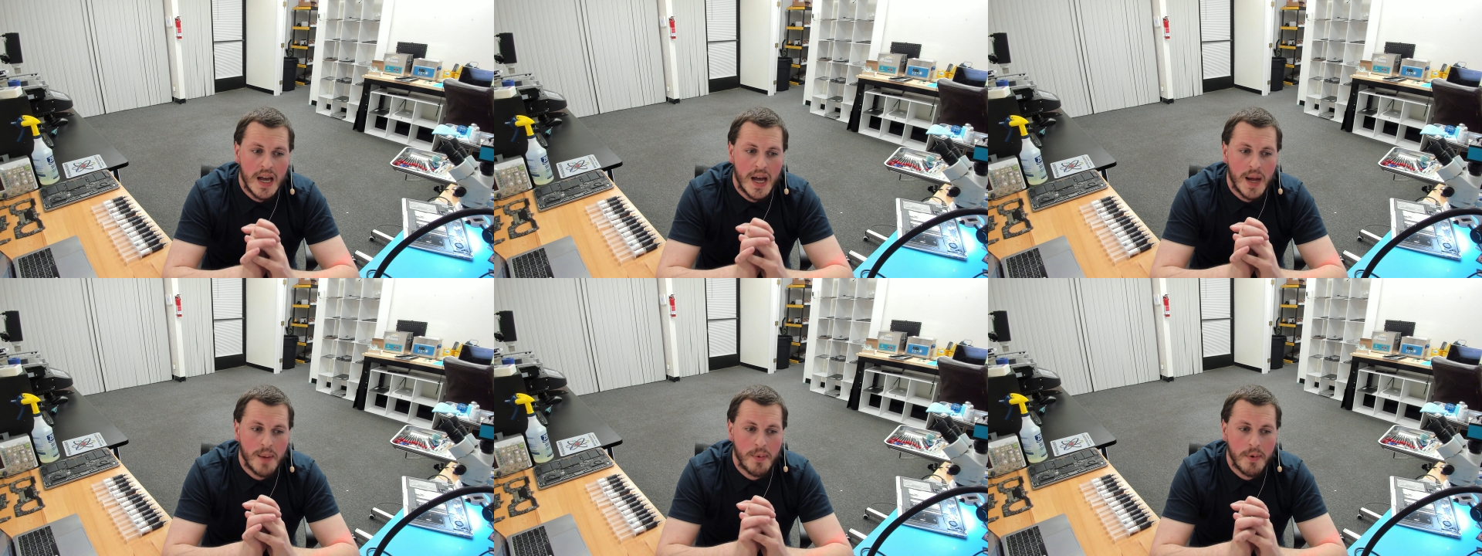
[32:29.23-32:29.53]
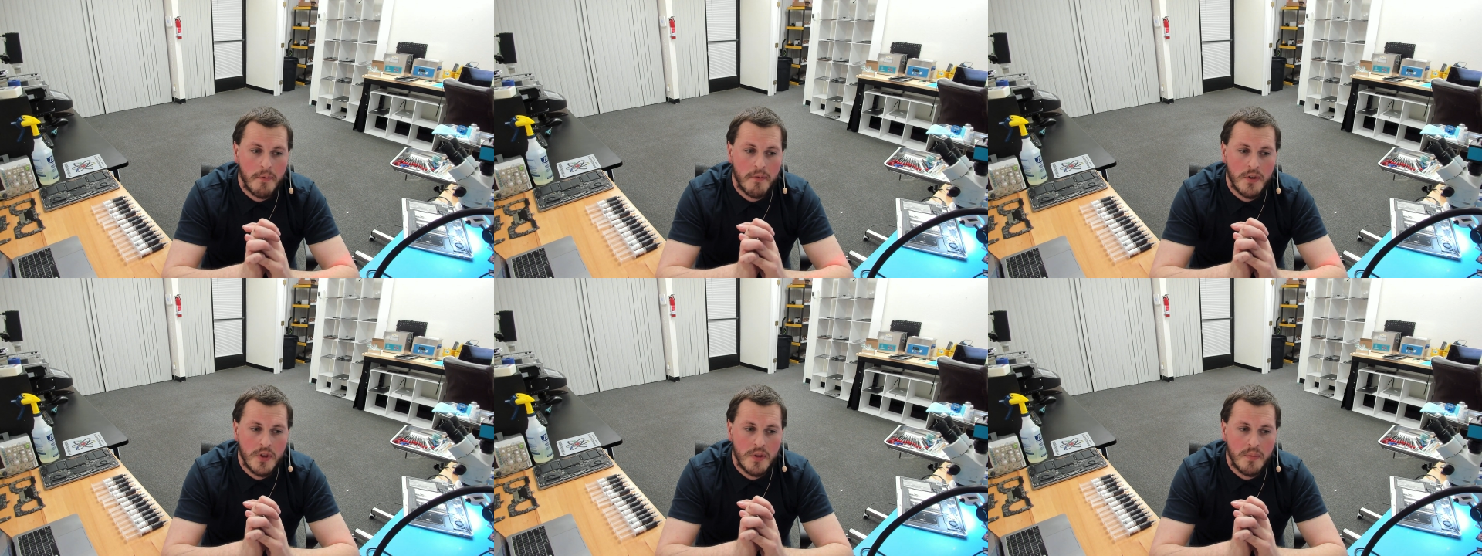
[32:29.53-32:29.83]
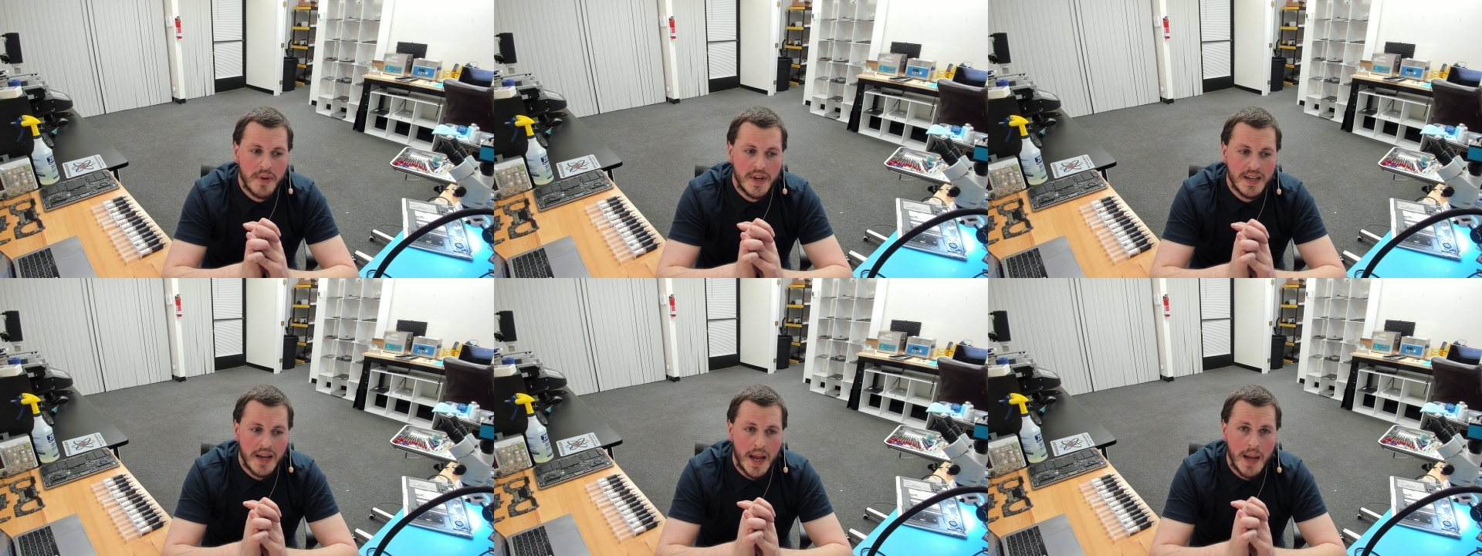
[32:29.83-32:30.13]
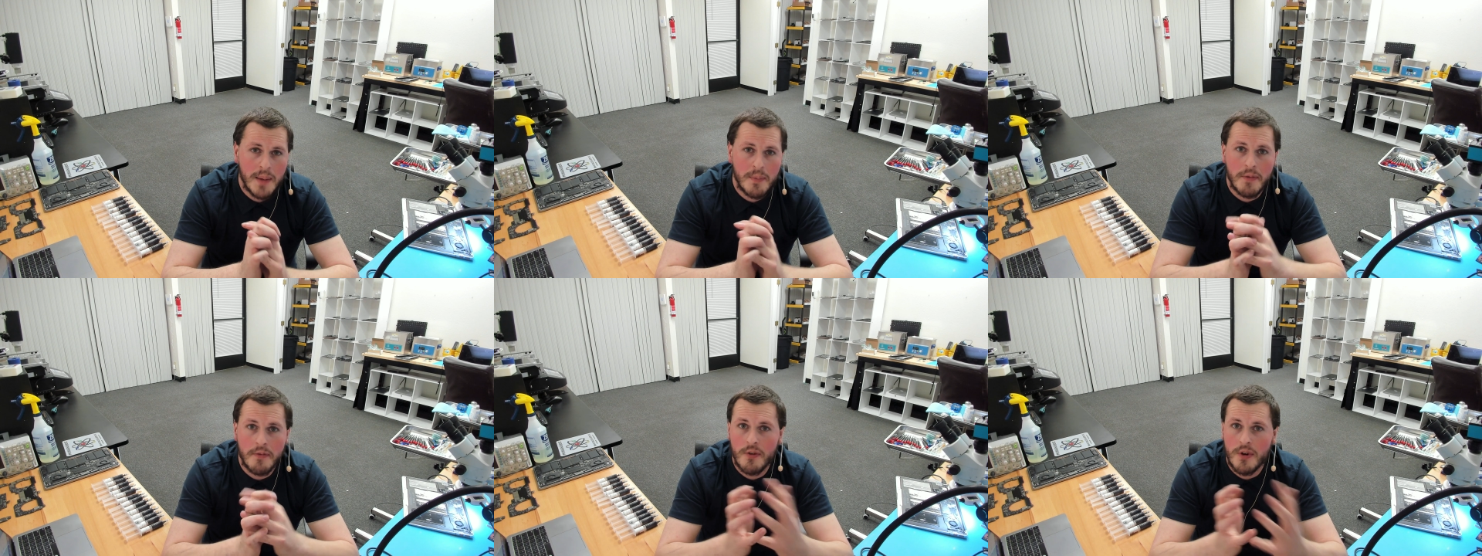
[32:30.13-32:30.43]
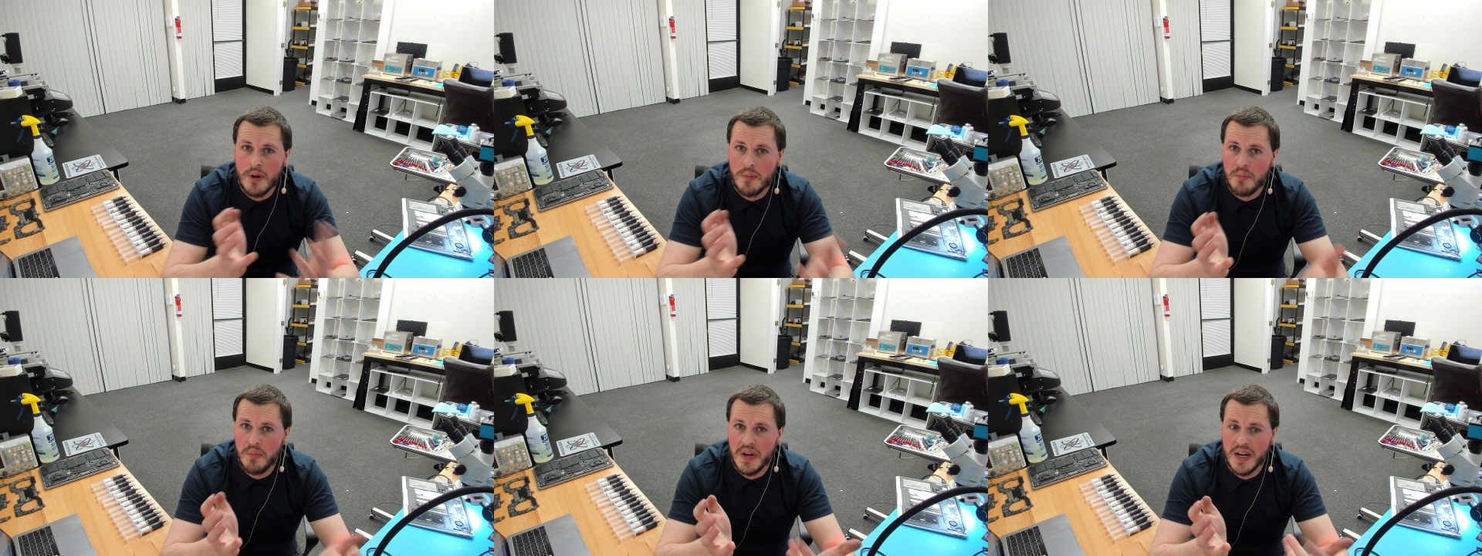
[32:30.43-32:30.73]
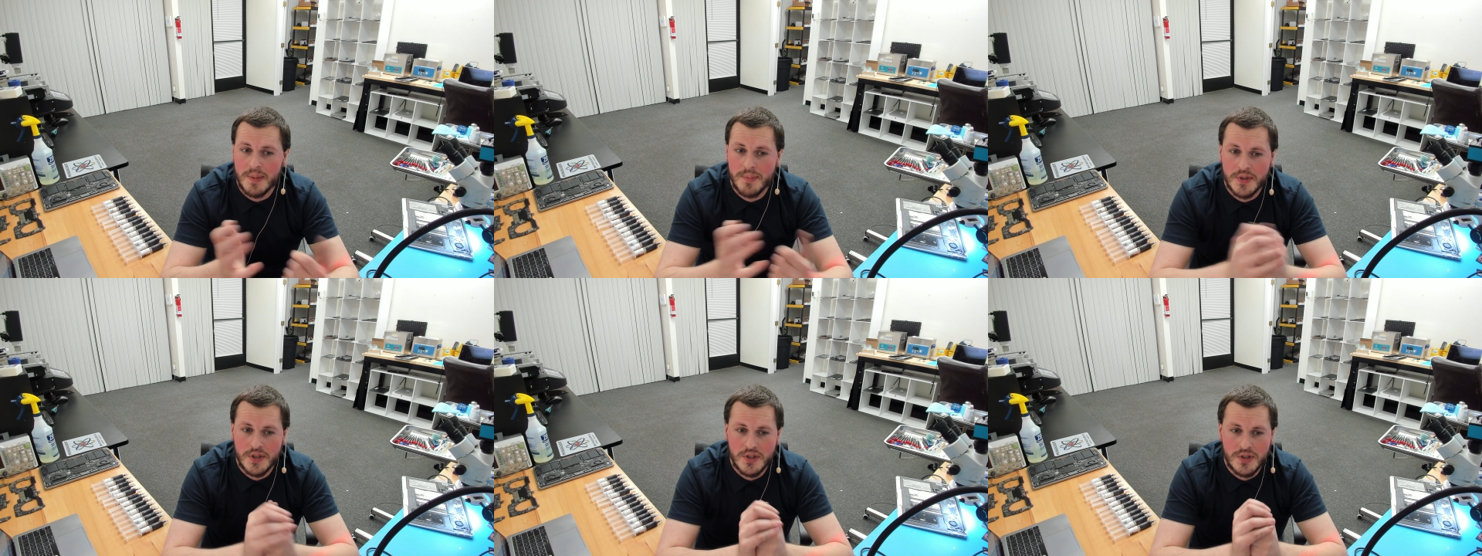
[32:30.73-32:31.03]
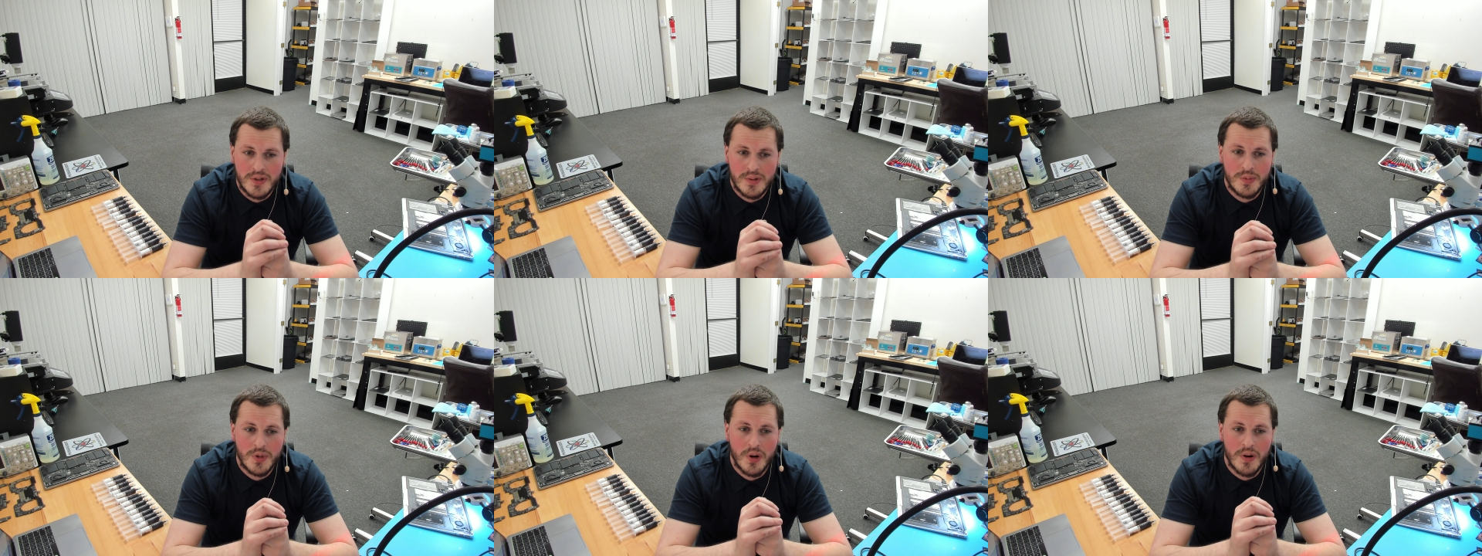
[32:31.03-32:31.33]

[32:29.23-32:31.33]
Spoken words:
But for the meantime, if you want to pick up a tube,